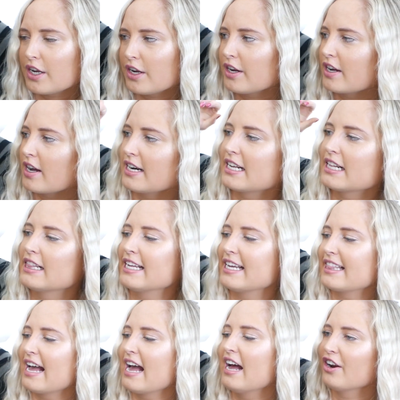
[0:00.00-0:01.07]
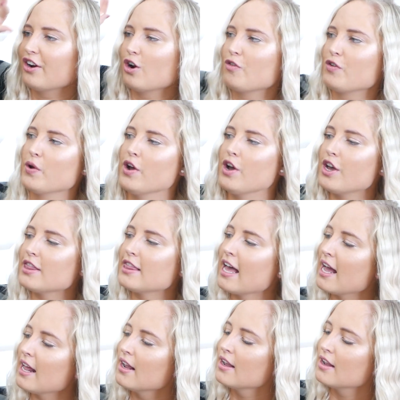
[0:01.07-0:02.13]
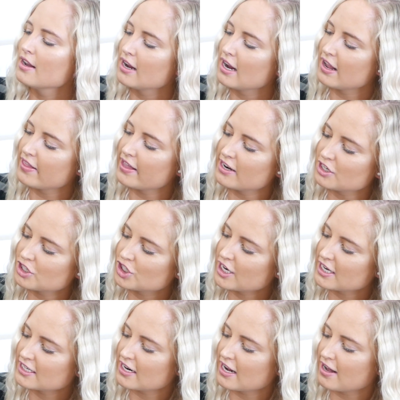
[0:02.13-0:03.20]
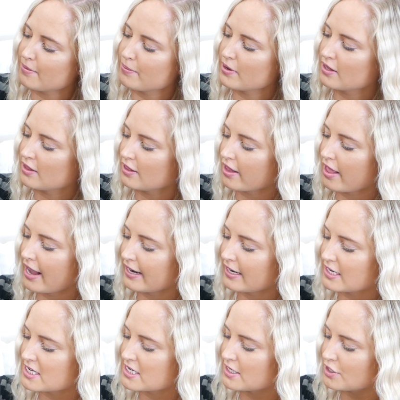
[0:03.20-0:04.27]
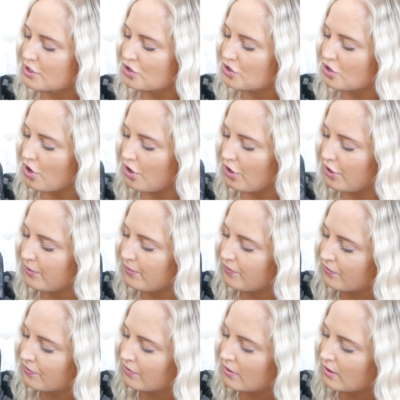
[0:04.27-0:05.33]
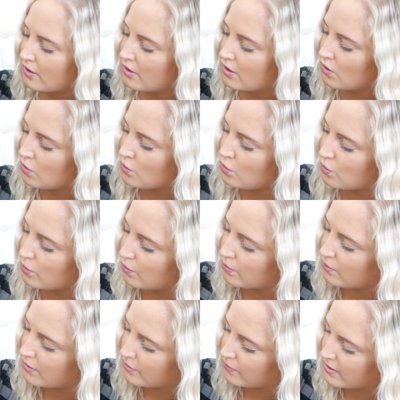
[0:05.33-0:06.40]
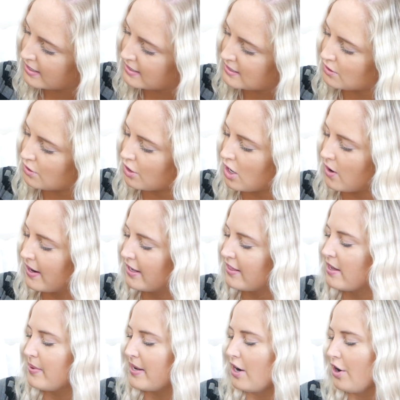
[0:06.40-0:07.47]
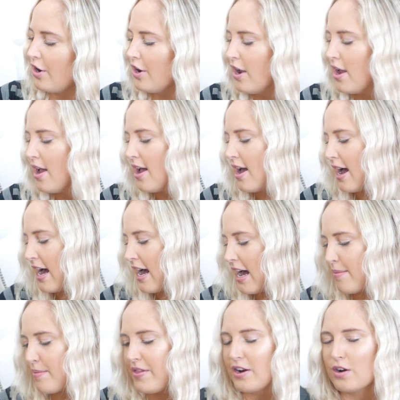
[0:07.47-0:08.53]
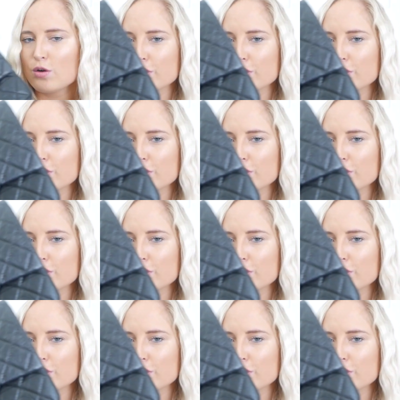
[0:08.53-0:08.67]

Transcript: you can kind of click that. I don't know if you heard that, and then shut it up like so. Oh, why is it not going? There we go. Um, and then it